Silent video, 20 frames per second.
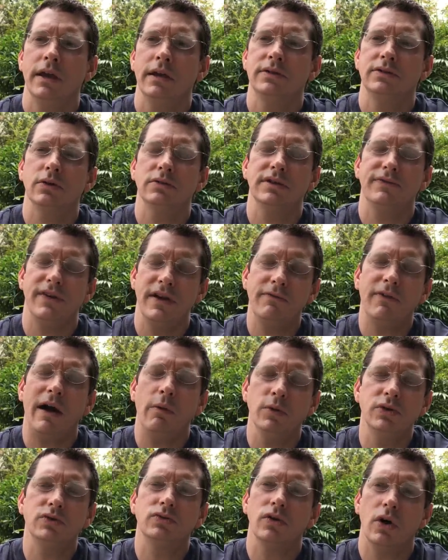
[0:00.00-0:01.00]
So if I
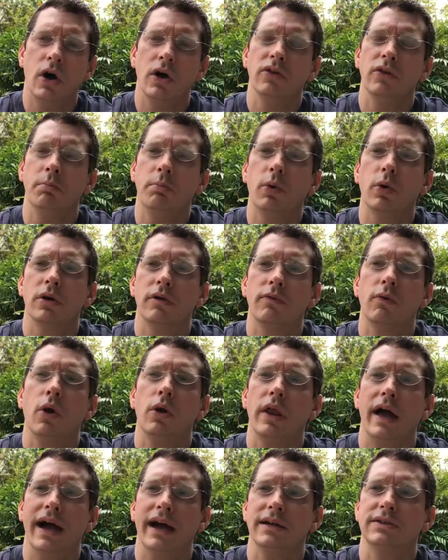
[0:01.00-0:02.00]
was on the board of
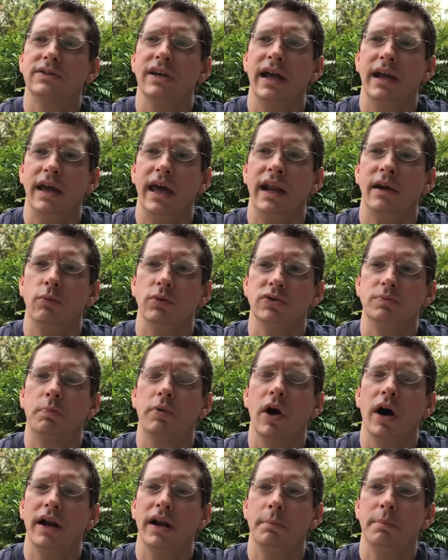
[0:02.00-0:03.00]
Rolex and it was
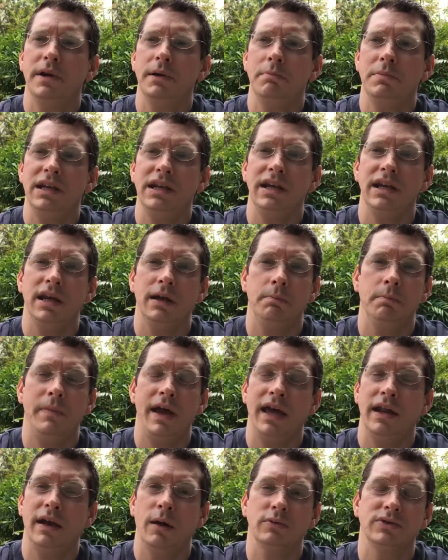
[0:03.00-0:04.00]
brought up in a meeting
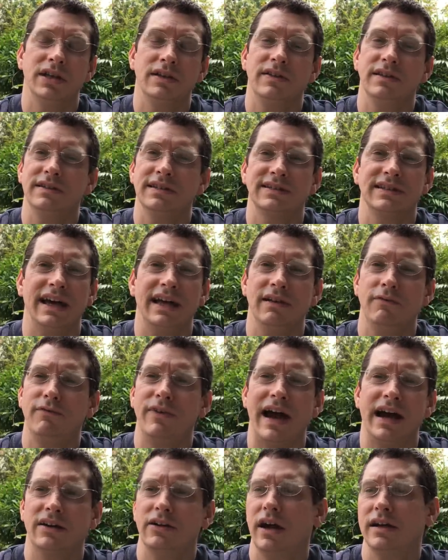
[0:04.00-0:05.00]
and I was like the deciding
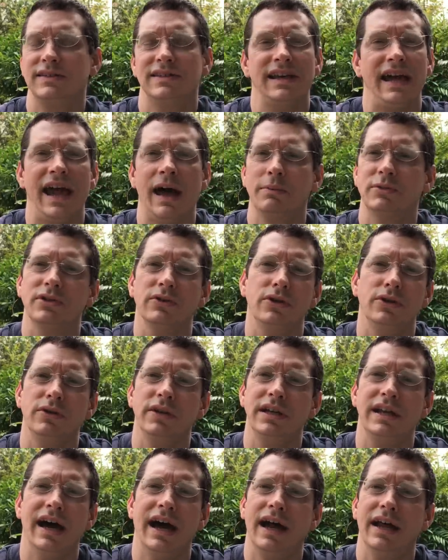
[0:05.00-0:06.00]
factor, I'd say
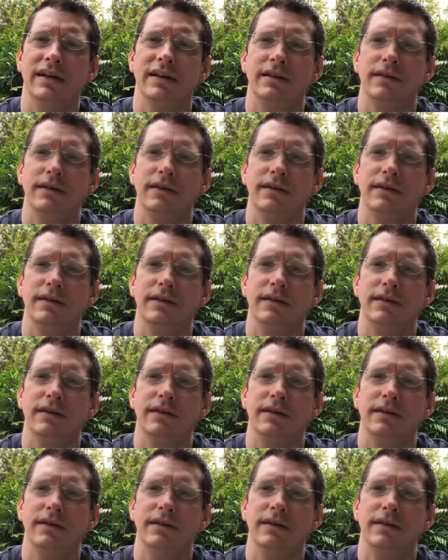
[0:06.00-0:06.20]
absolutely not.